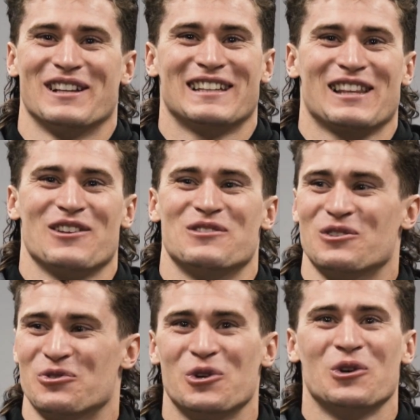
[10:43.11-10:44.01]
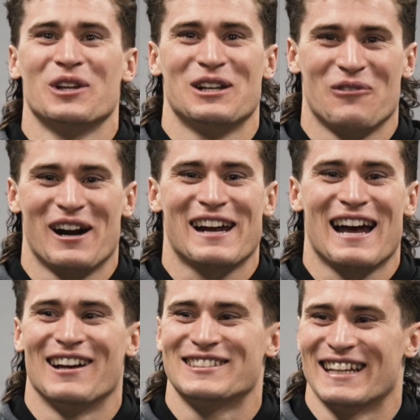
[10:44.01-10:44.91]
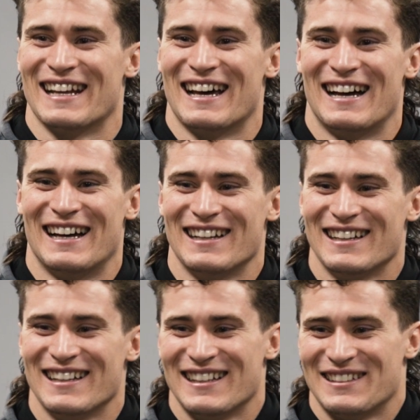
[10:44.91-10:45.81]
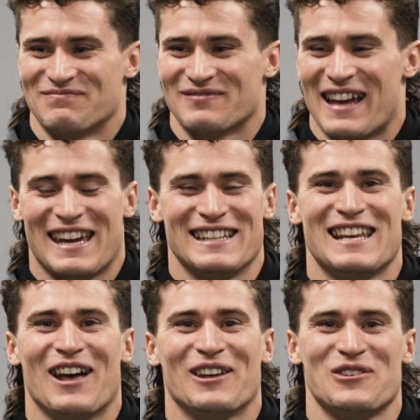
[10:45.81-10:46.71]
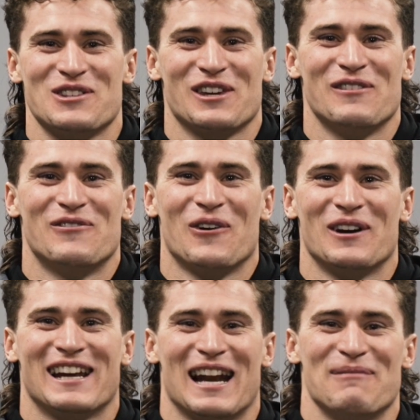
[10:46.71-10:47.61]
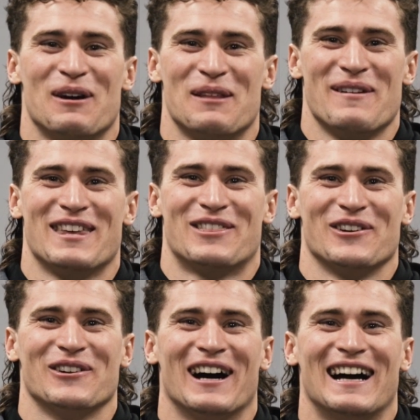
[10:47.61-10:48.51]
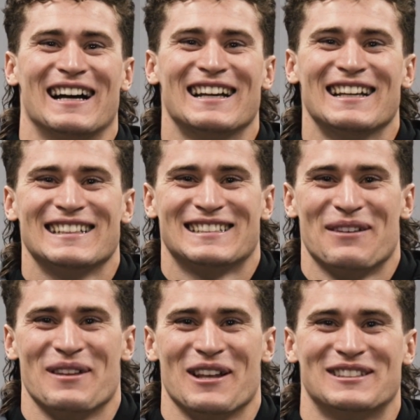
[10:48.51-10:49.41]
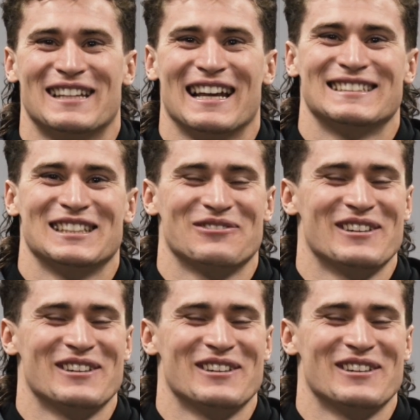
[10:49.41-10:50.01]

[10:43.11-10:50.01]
There's like those grueling workouts, and I could tell he was looking forward to kind of putting me through some of those tests this